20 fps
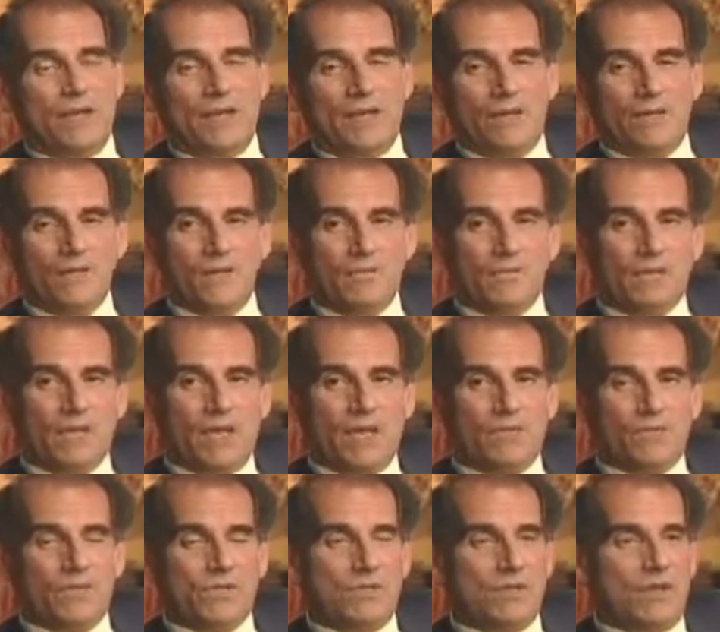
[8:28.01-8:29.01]
You began
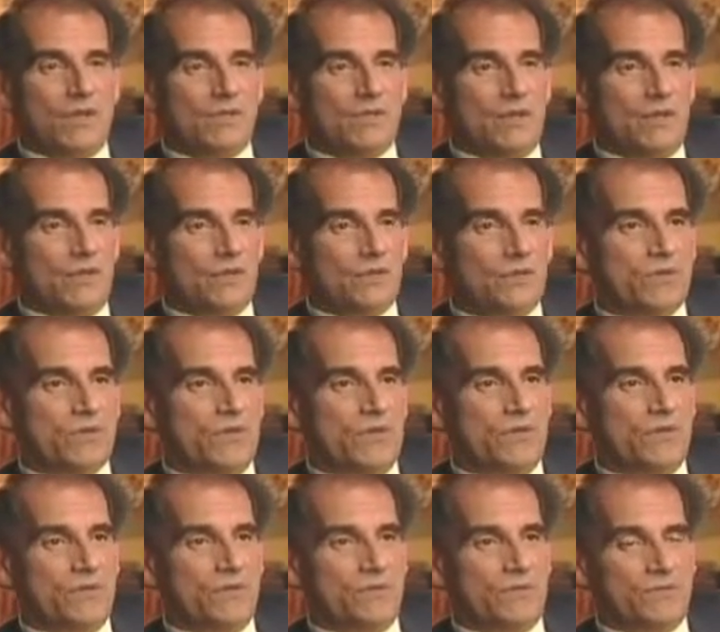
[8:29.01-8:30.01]
with Don Quixote in
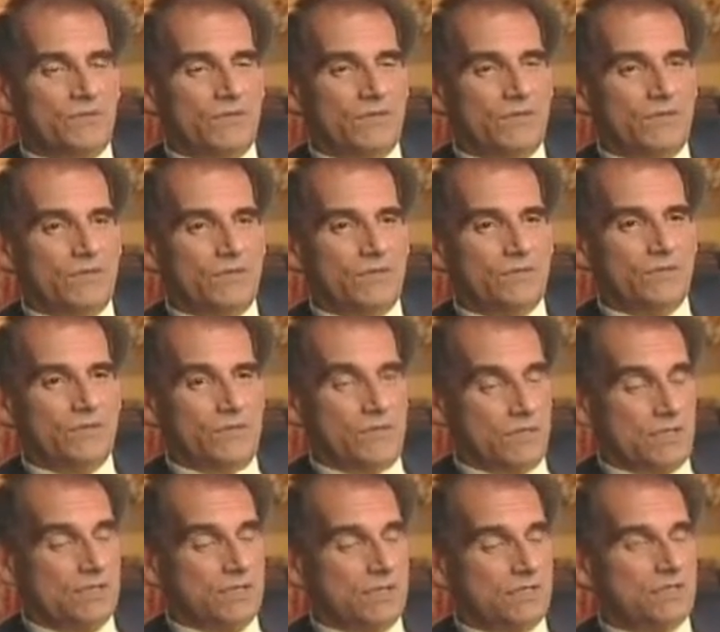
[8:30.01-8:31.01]
the 15th century,
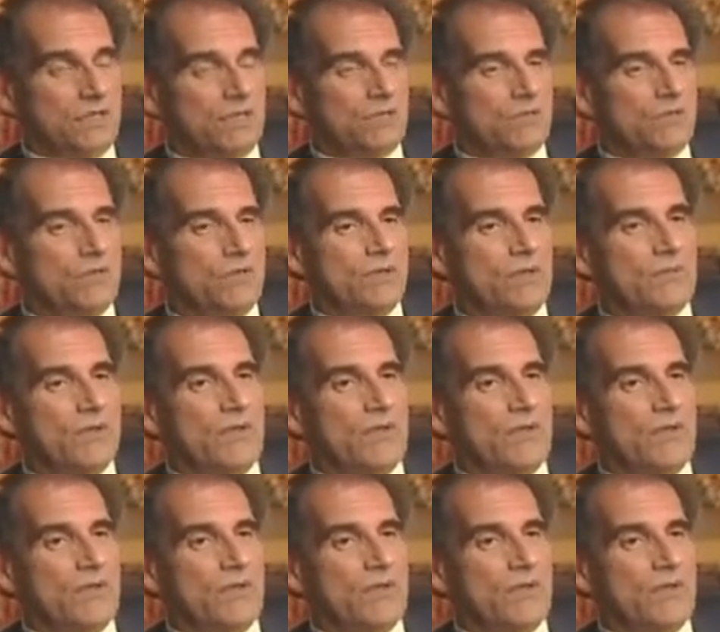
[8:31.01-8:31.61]
16th century.